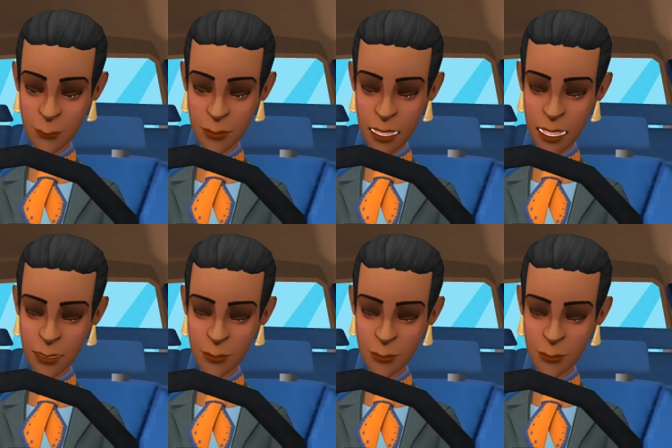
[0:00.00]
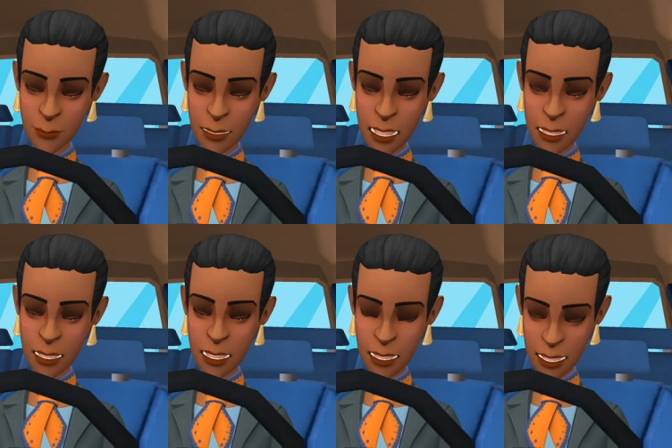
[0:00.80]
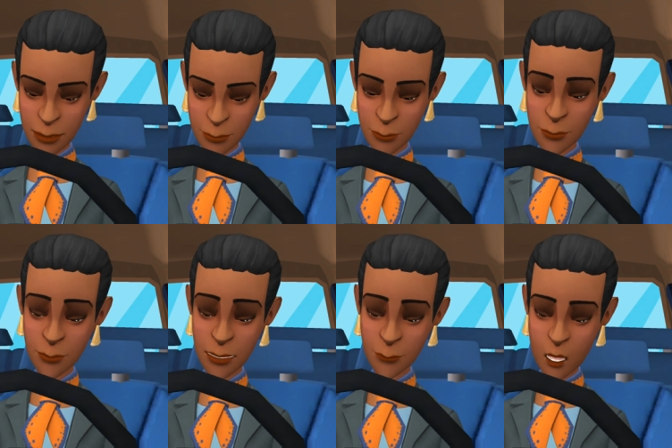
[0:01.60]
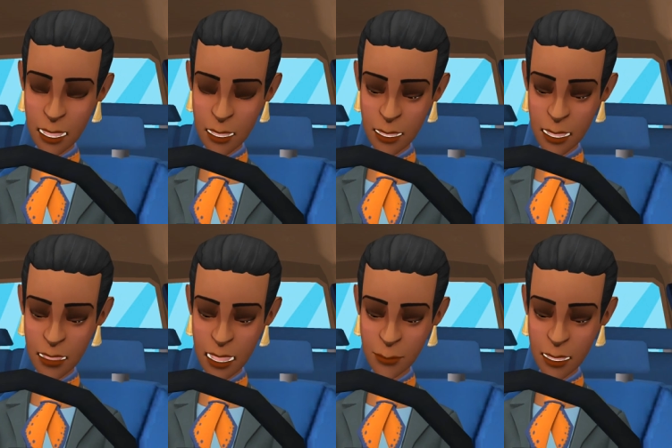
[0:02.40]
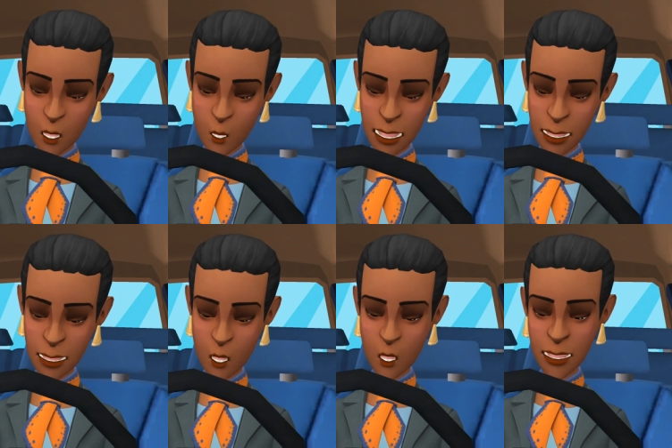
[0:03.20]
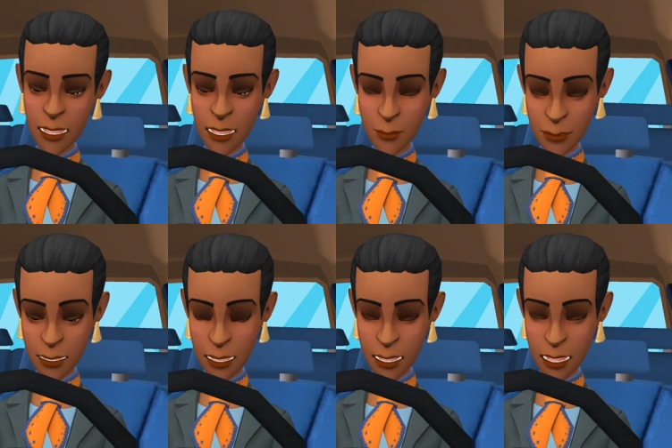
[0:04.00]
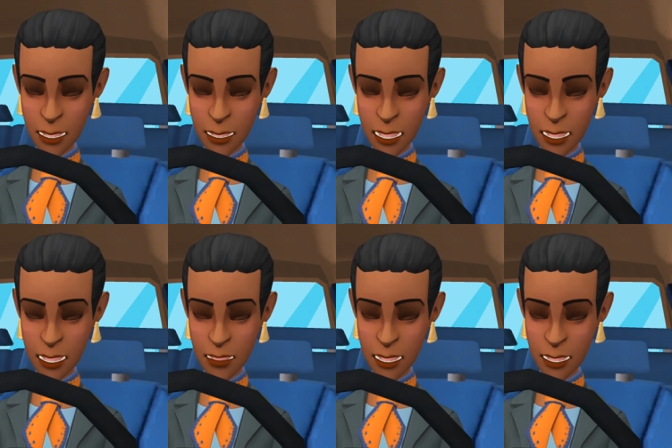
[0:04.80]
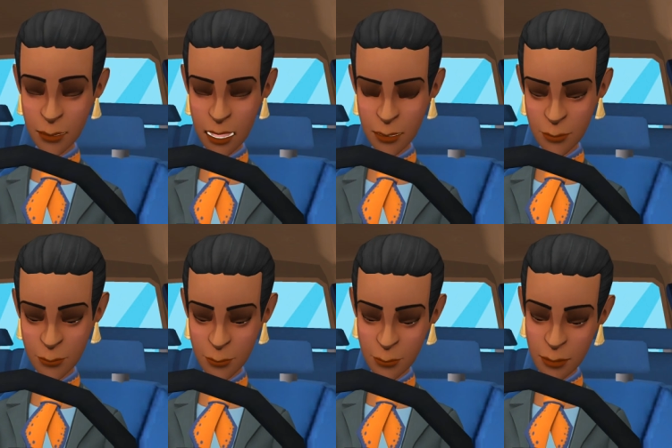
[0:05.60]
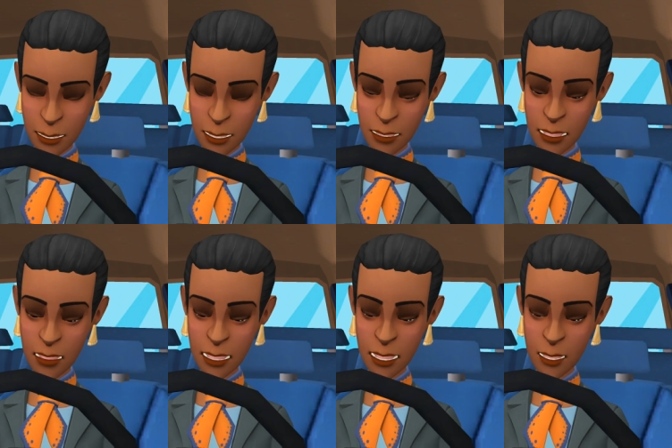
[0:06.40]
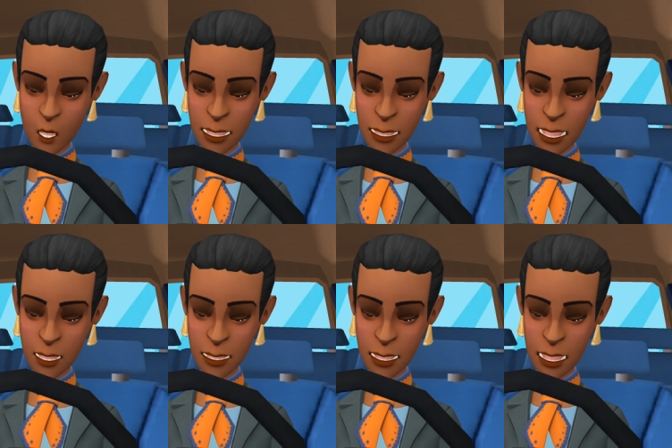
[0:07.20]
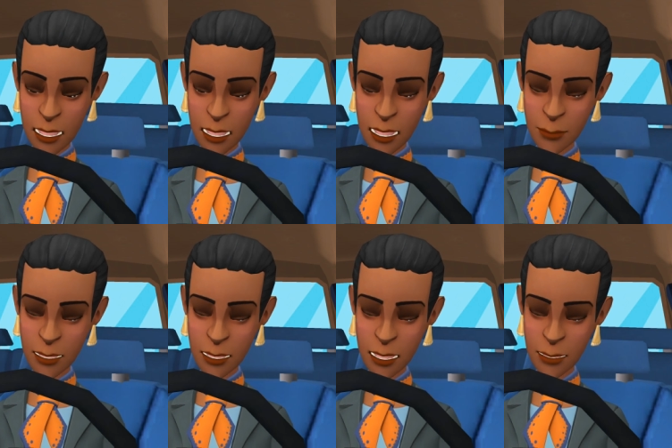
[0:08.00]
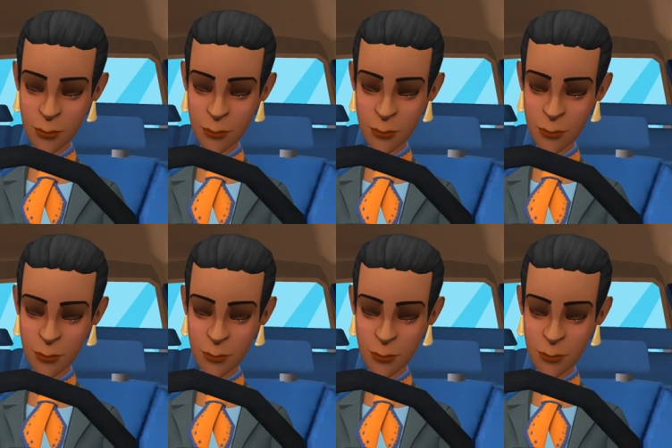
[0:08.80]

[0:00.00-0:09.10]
Hey. It's Jada. I'm wondering if the marketing coordinator position is still available? I have a friend who is interested in applying.